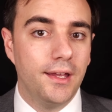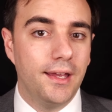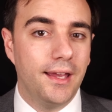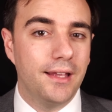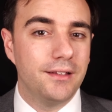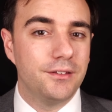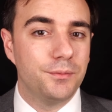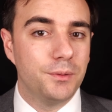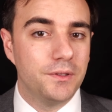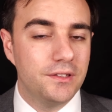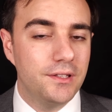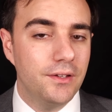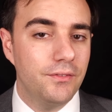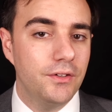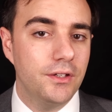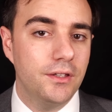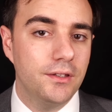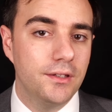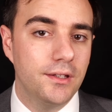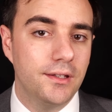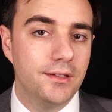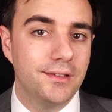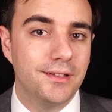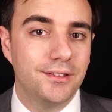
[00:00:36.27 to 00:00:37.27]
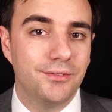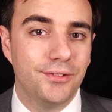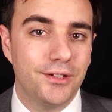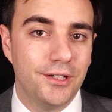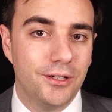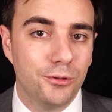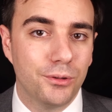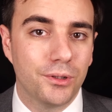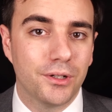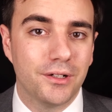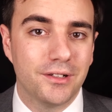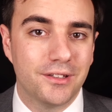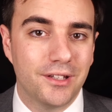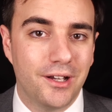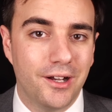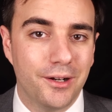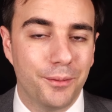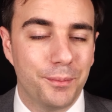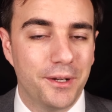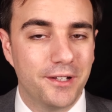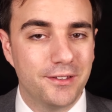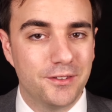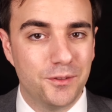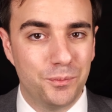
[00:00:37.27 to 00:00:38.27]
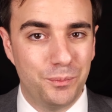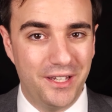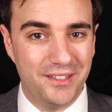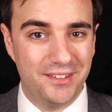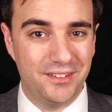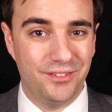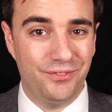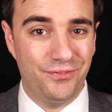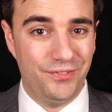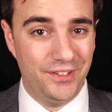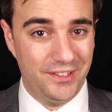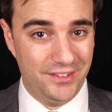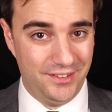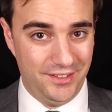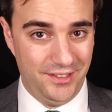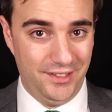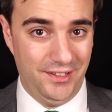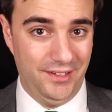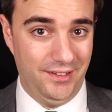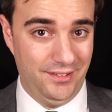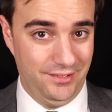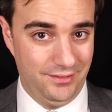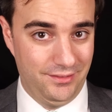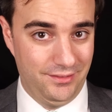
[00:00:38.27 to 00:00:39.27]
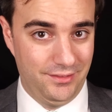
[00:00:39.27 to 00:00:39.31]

And specifically in this video, we're going to talk about specificity.